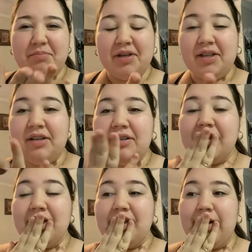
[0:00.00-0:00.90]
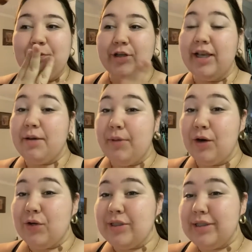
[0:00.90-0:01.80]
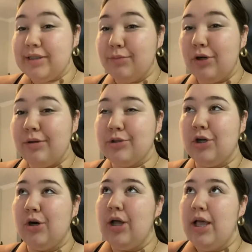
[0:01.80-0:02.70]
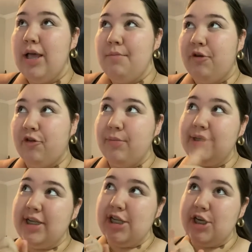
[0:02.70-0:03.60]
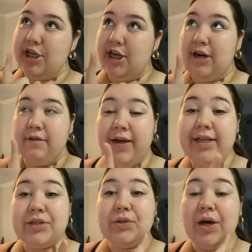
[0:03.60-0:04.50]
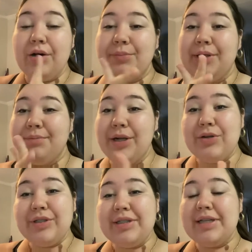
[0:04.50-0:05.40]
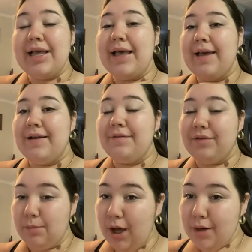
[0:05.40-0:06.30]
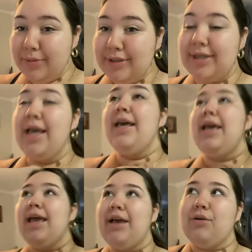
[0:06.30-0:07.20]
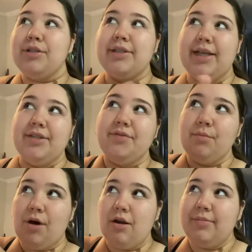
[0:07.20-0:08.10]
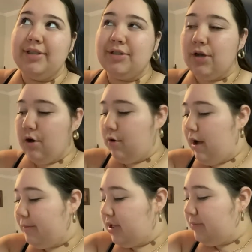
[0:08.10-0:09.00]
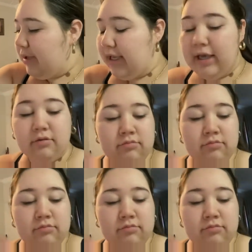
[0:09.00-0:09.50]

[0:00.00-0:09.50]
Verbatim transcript: but I'm doing like a medical assistant program. So before my senior year of high school, I'll be a medical assistant and a phlebotomist. And what well, today's phlebotomy, so I'm gonna be